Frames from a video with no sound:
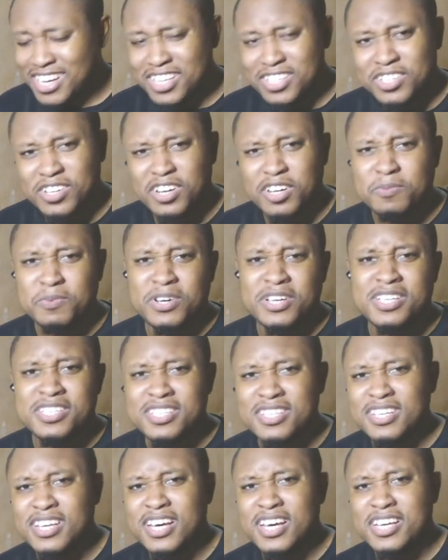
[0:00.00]
Talking about
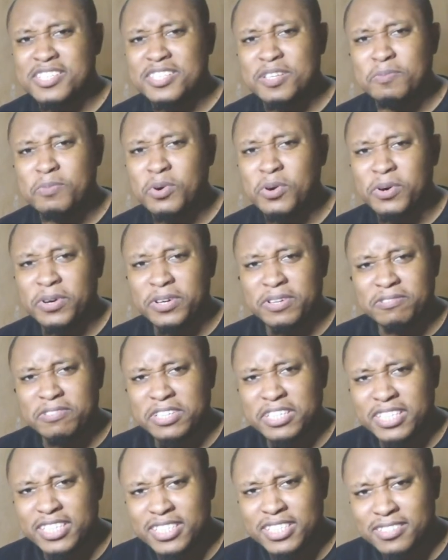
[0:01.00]
he's a nasty boy.
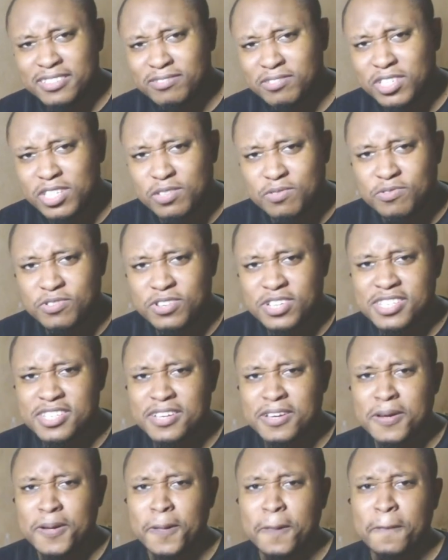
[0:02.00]
Really? Really,
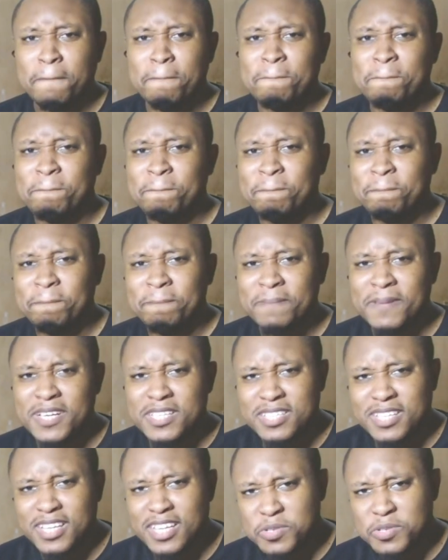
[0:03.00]
Frieza?
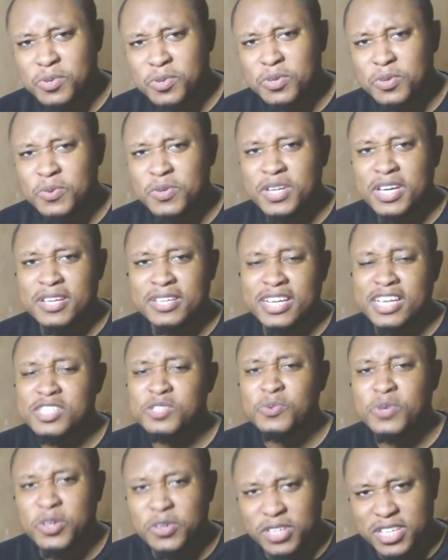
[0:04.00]
That's what you're doing out?
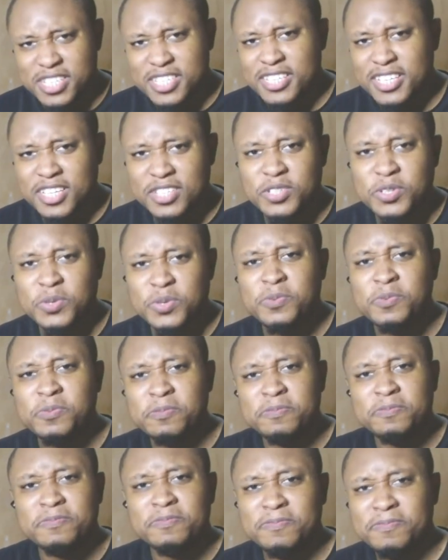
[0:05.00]
That's what you're listening to?
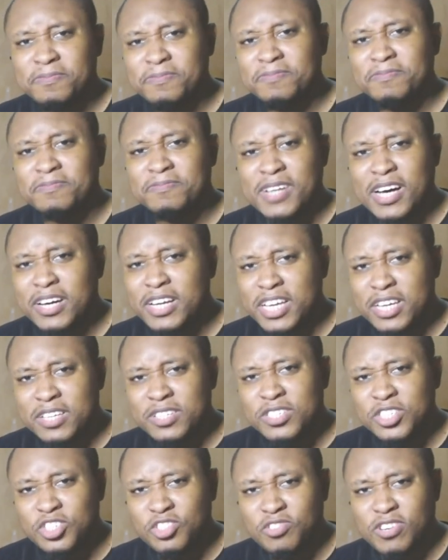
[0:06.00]
Out here in
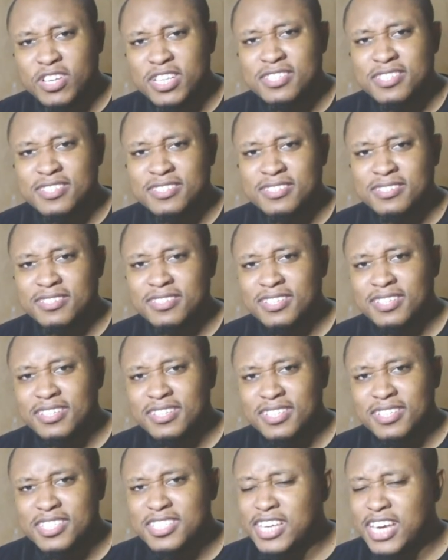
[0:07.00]
these streets,
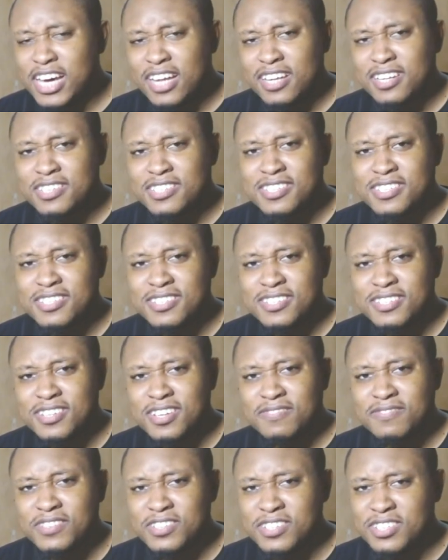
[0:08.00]
these galaxies and
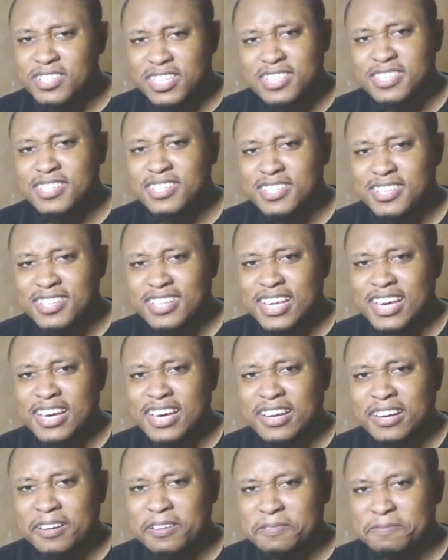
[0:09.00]
stuff, you're just listening to
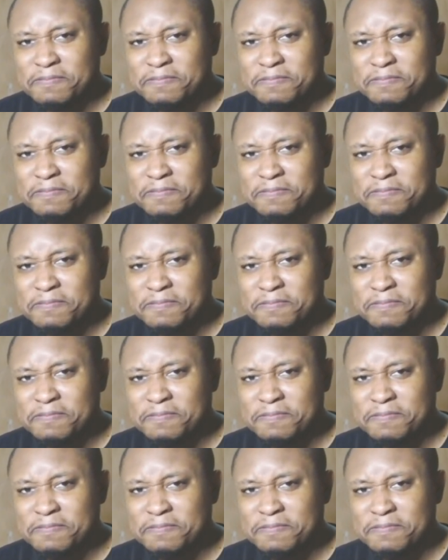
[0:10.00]
that.